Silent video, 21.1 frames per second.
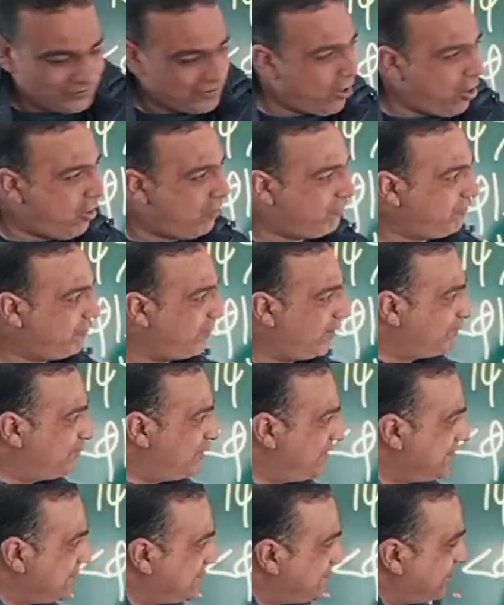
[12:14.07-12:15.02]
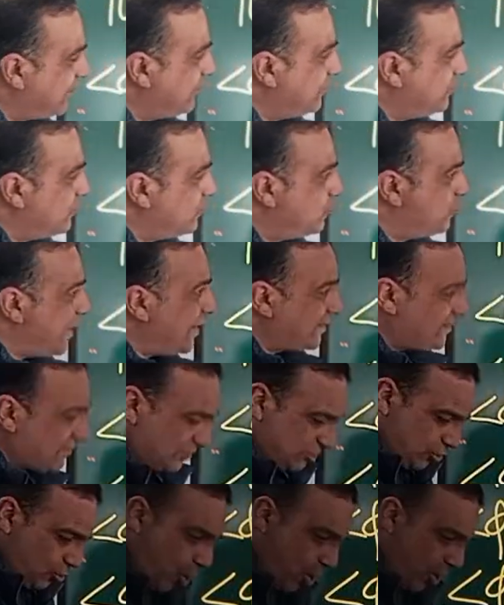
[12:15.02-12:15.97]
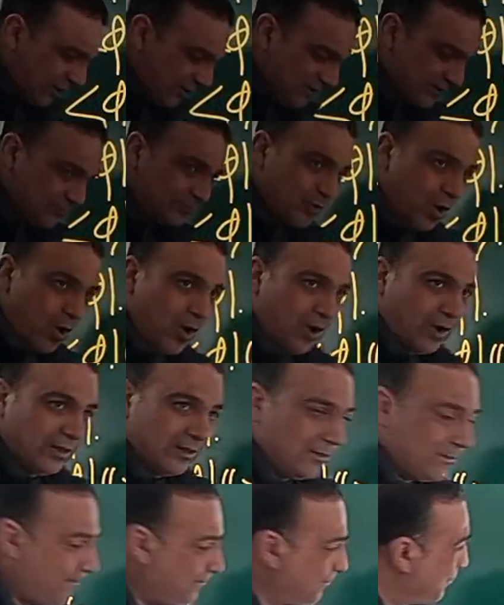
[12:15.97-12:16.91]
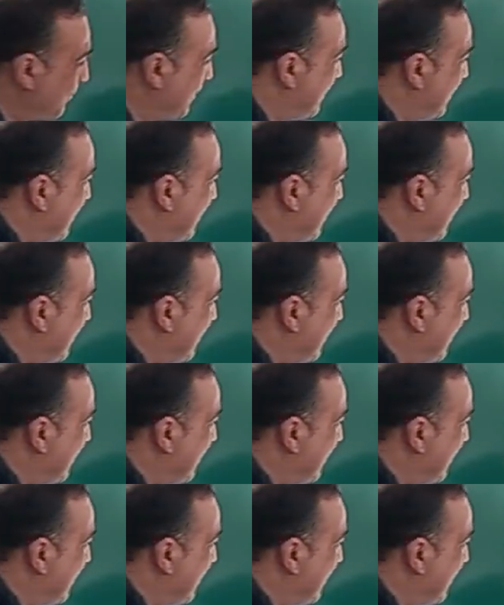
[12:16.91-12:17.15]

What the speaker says: of a person who has caught the ball,